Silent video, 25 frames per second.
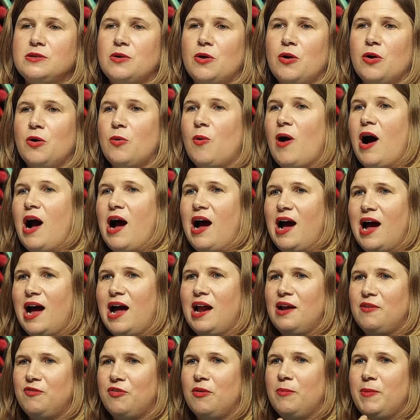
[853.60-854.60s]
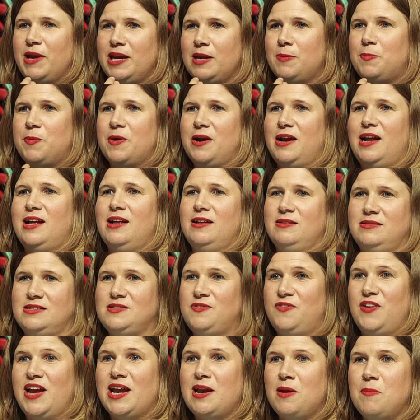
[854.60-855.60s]
so hard for me to pronounce
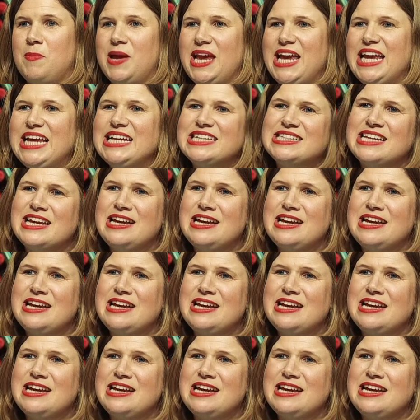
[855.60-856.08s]
Vietnamese.